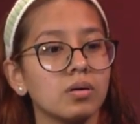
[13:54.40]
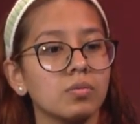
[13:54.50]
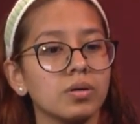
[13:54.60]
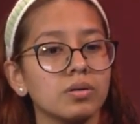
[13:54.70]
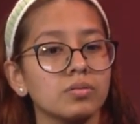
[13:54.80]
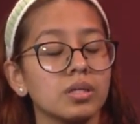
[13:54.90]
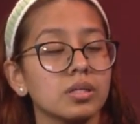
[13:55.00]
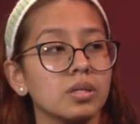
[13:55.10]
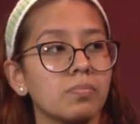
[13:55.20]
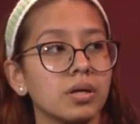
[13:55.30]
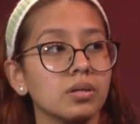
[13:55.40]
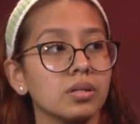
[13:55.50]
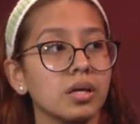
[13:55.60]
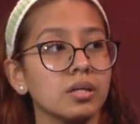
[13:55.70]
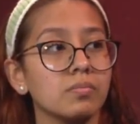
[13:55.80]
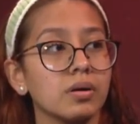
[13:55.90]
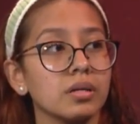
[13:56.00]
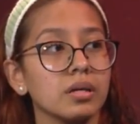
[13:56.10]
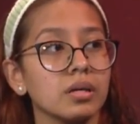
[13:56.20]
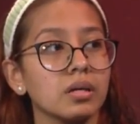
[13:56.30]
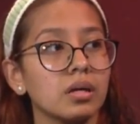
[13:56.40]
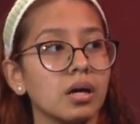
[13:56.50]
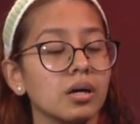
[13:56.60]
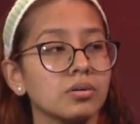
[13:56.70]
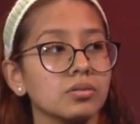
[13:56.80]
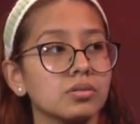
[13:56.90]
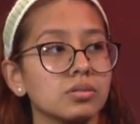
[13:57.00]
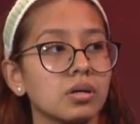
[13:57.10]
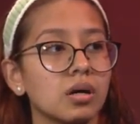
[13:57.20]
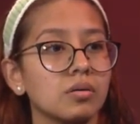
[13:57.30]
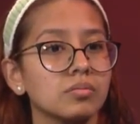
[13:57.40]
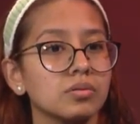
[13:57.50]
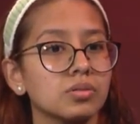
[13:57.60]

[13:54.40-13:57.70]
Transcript: we don't need to depend on anybody else um,